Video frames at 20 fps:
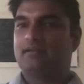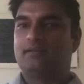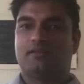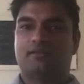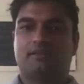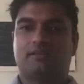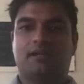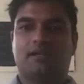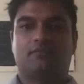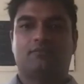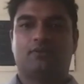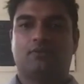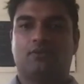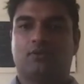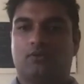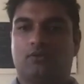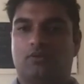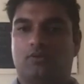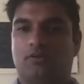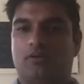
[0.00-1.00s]
Discover
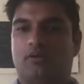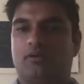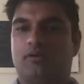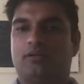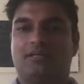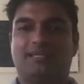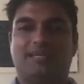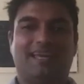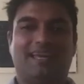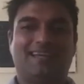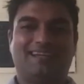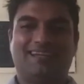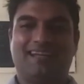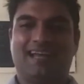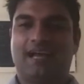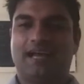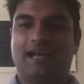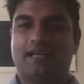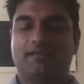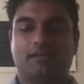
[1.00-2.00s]
or
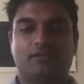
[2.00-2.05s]
Datanyze,